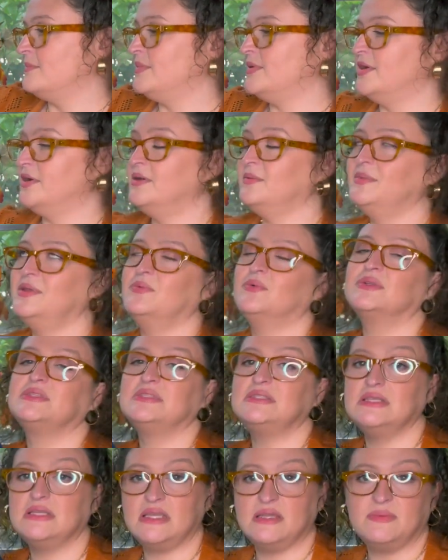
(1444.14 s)
Part of me
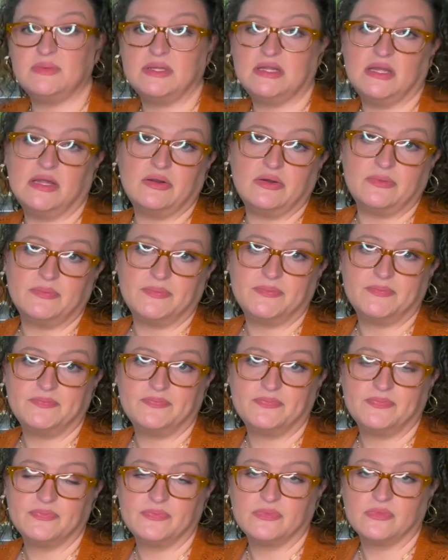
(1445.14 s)
wants to keep the denim.
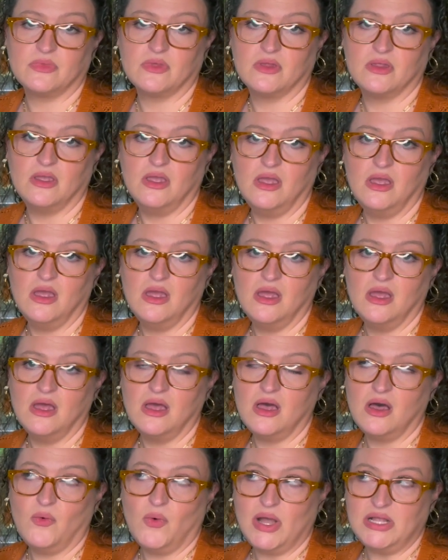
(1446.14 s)

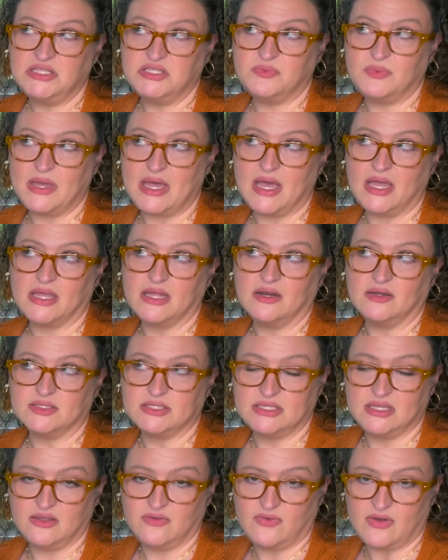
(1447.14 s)
I'll watch it back and I'll
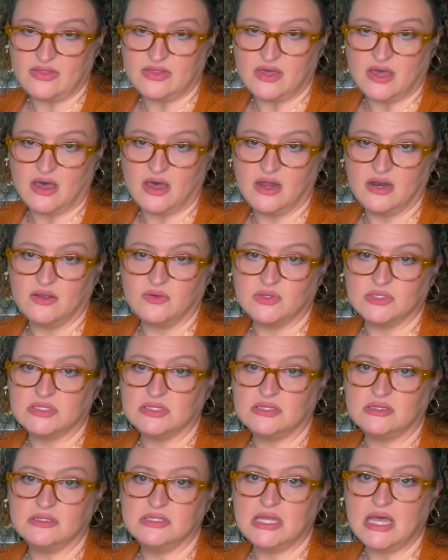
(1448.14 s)
see if I thought it was a
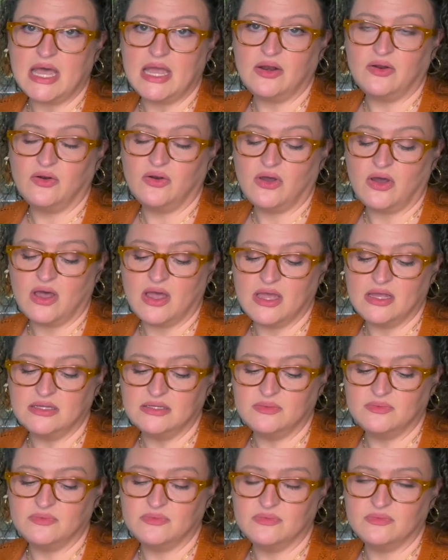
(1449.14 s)
little tight or not.
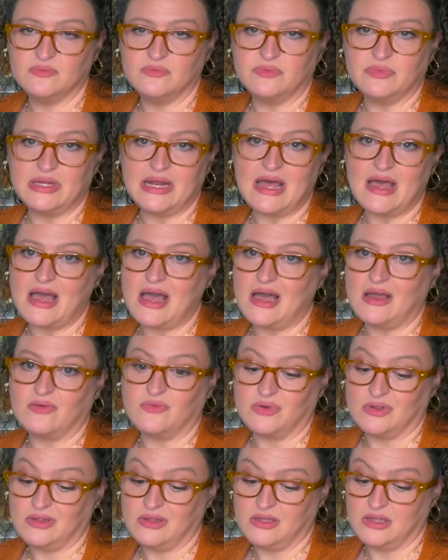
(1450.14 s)
But I, I
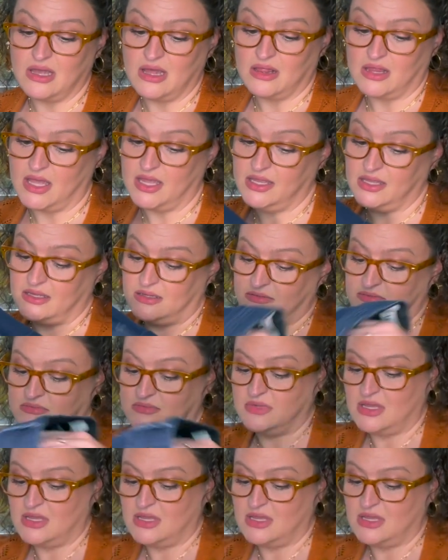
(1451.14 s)
really, I like it.